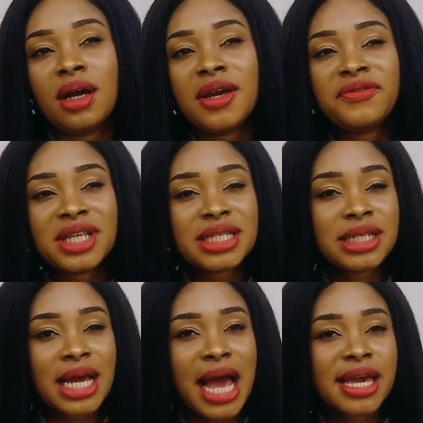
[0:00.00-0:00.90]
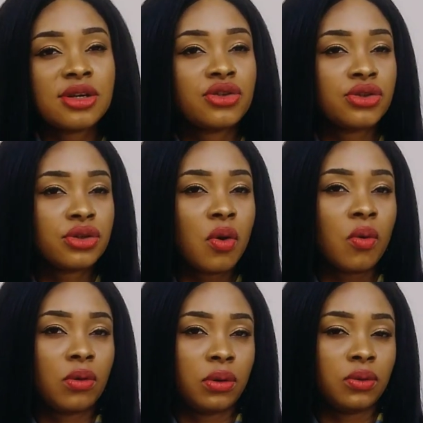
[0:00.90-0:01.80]
if this guy is
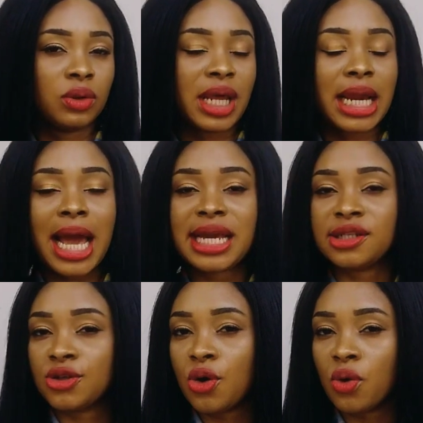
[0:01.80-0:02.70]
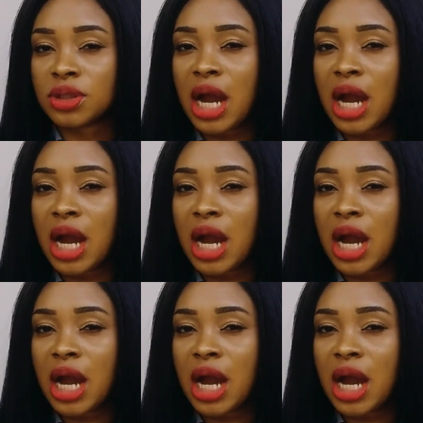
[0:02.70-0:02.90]
so cool like I thought,